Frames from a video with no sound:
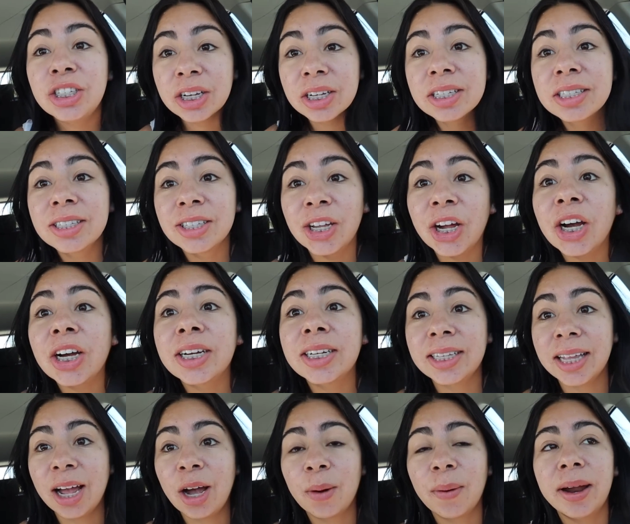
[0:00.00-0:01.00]
just
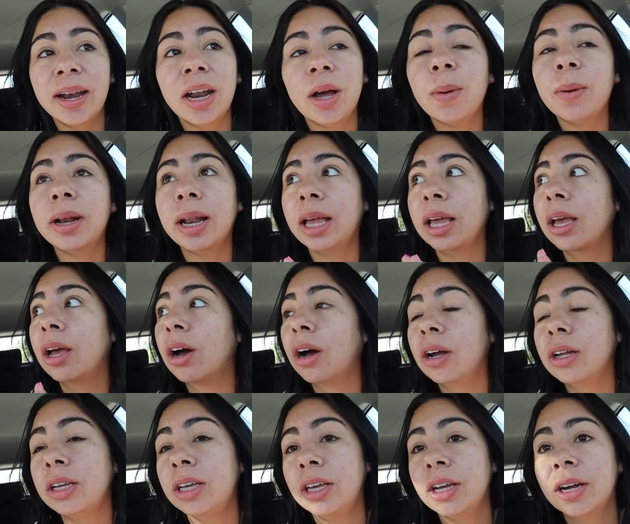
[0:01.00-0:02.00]
knocked out right now when I
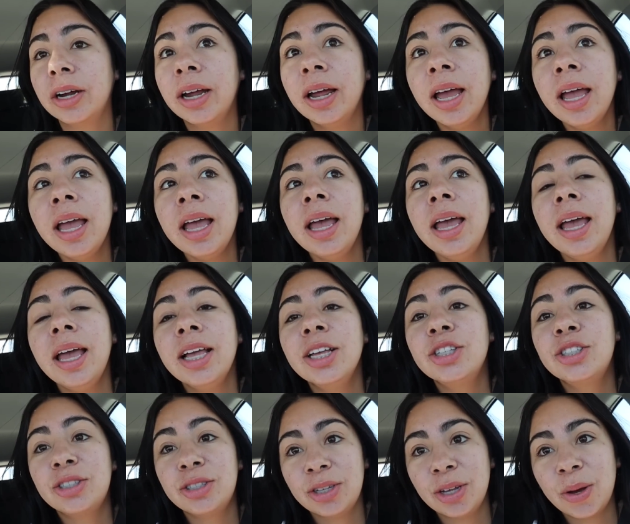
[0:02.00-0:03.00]
got here.
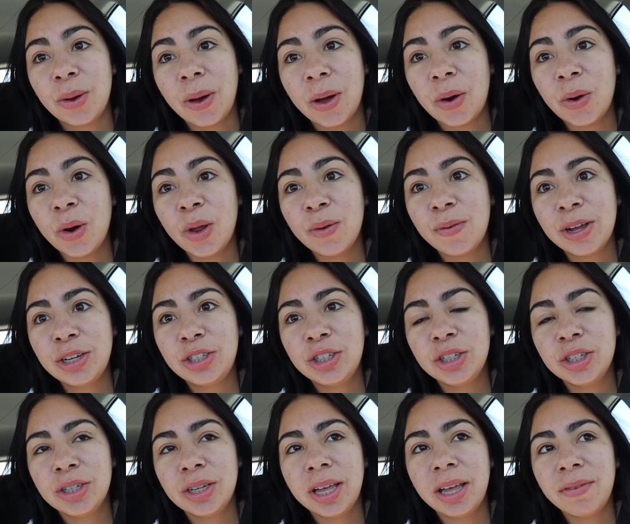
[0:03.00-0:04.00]
So I don't know if
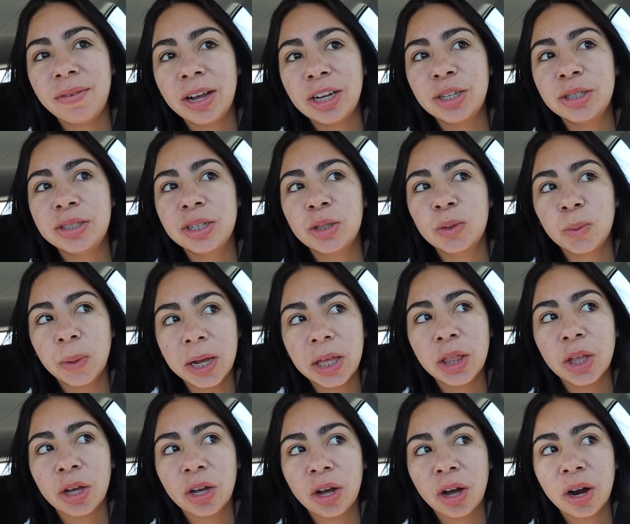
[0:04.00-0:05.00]
I should just wait in
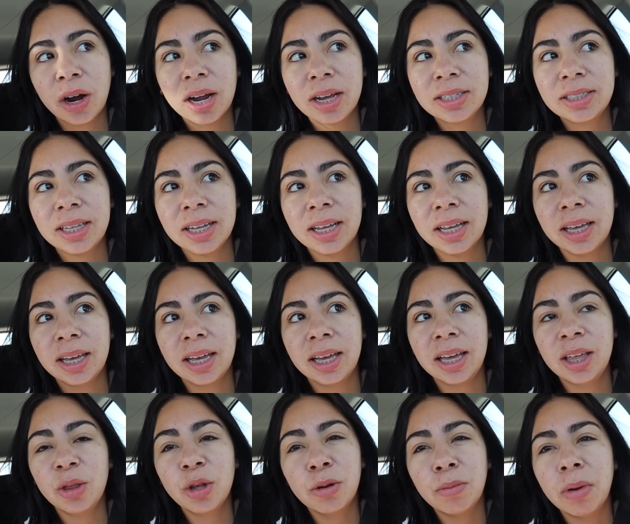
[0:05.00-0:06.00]
the car hasta
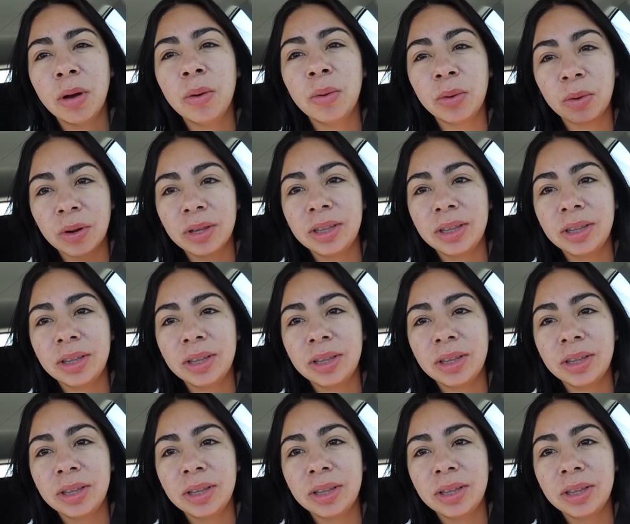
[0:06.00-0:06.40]
que duerma un